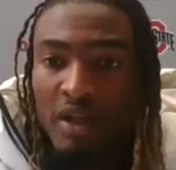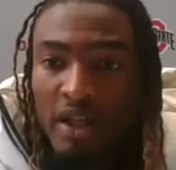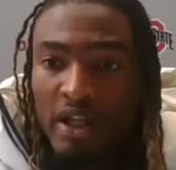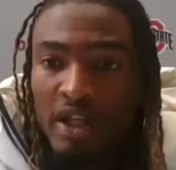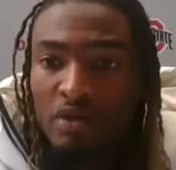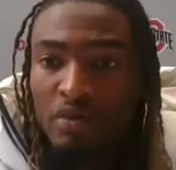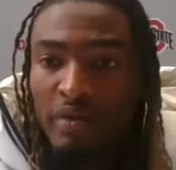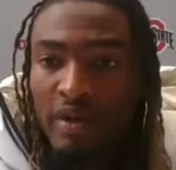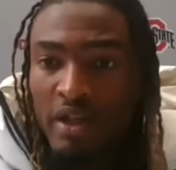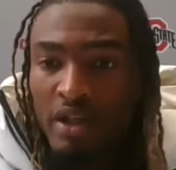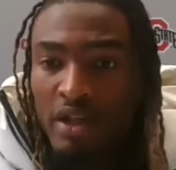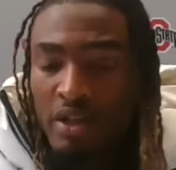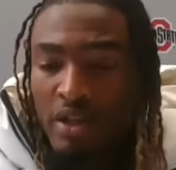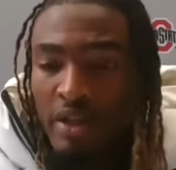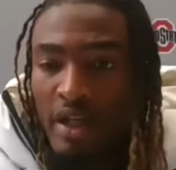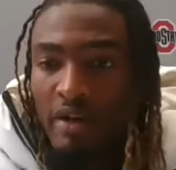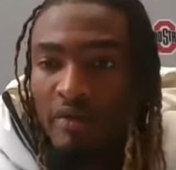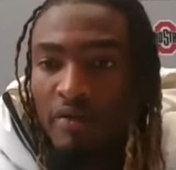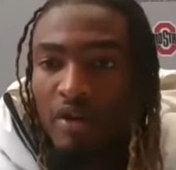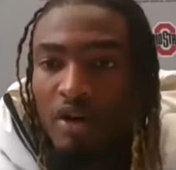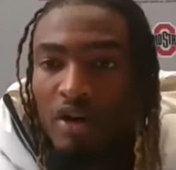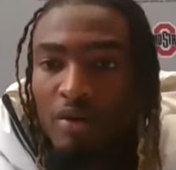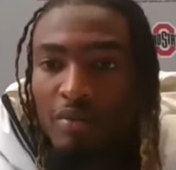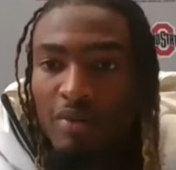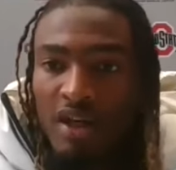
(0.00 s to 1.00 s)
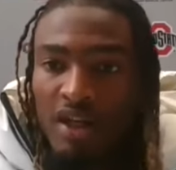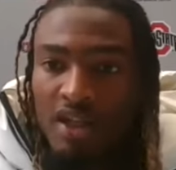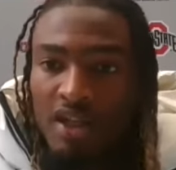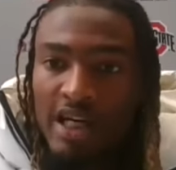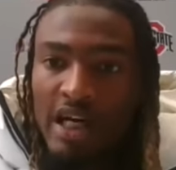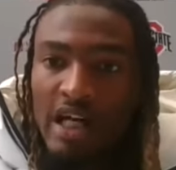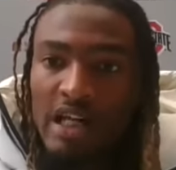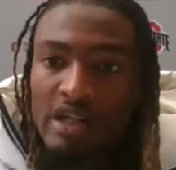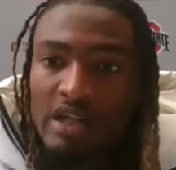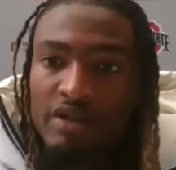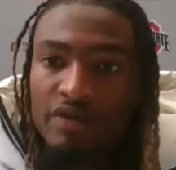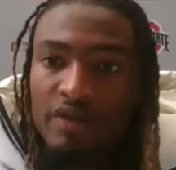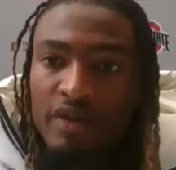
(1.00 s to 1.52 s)
This week is definitely going to be a
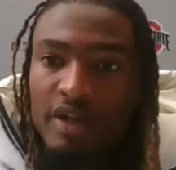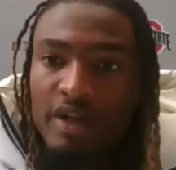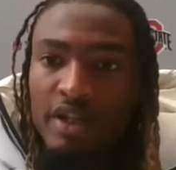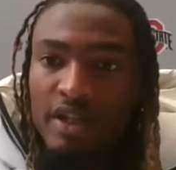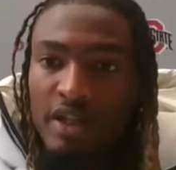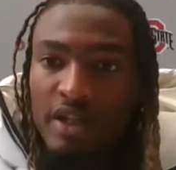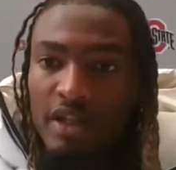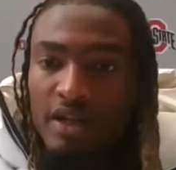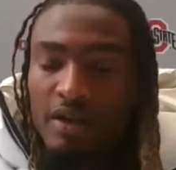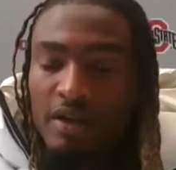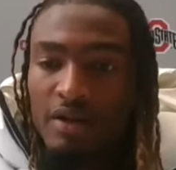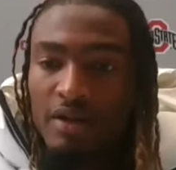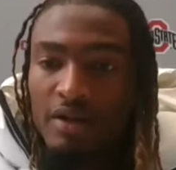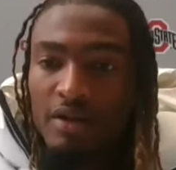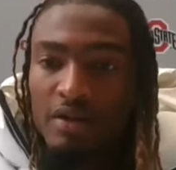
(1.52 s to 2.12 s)
challenge for us and